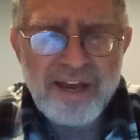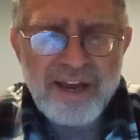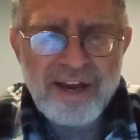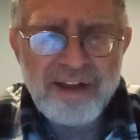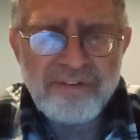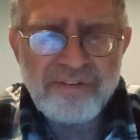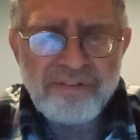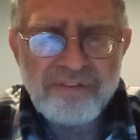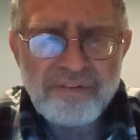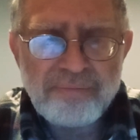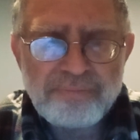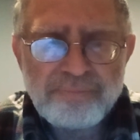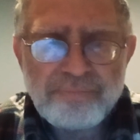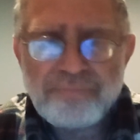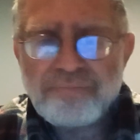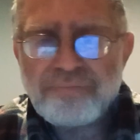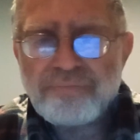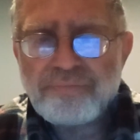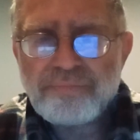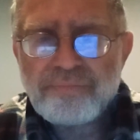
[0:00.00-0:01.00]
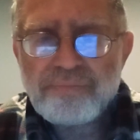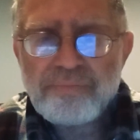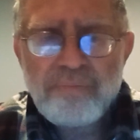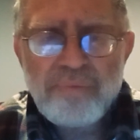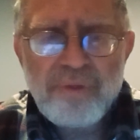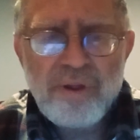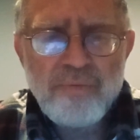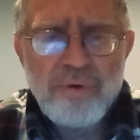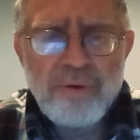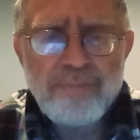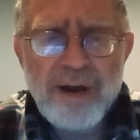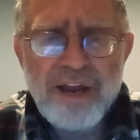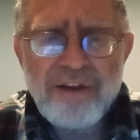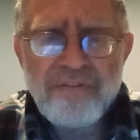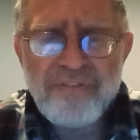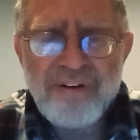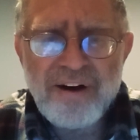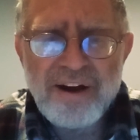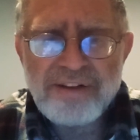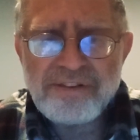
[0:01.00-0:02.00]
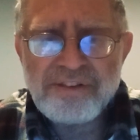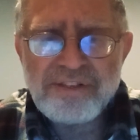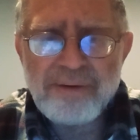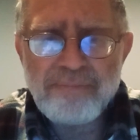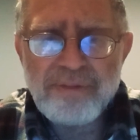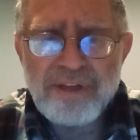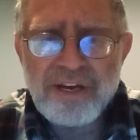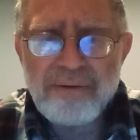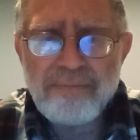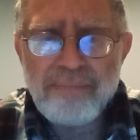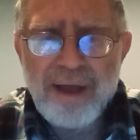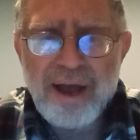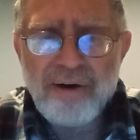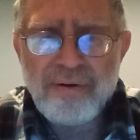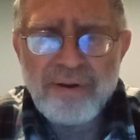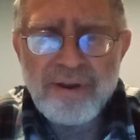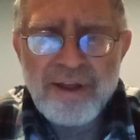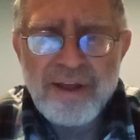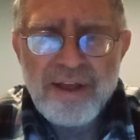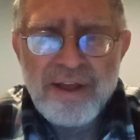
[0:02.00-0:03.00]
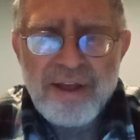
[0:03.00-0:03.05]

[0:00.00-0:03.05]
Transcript: heads. We might find something about